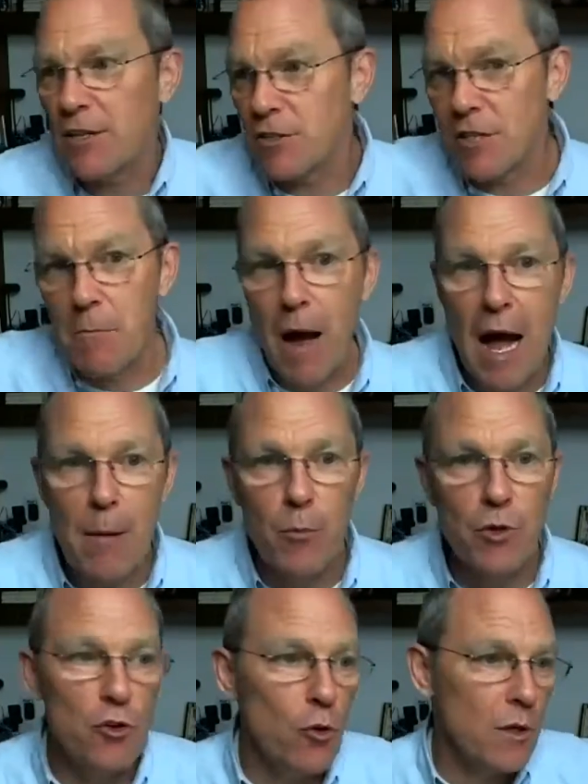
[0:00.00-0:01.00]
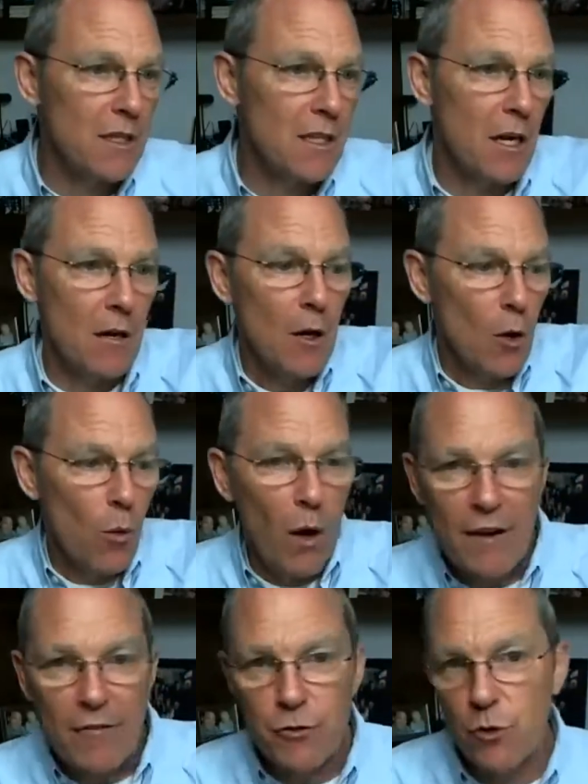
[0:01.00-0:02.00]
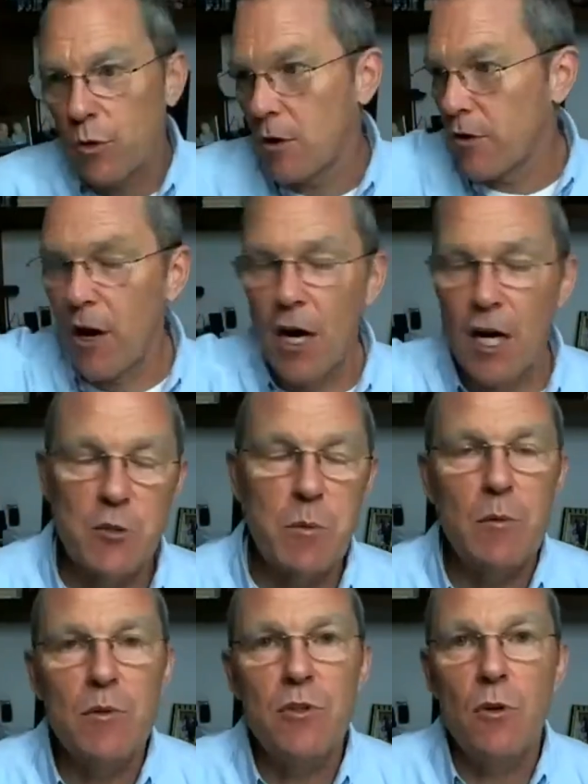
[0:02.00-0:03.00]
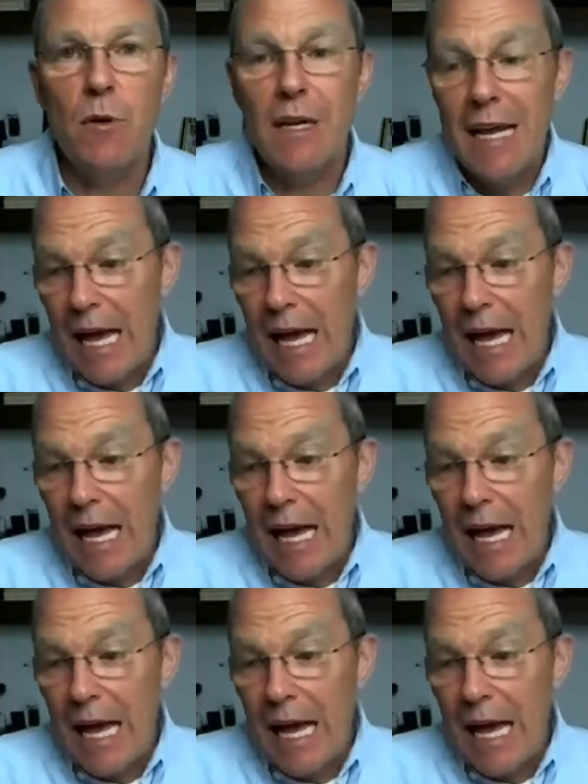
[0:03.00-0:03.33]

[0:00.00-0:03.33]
and their mom would do it, and their wife would do it, or their husband would do it.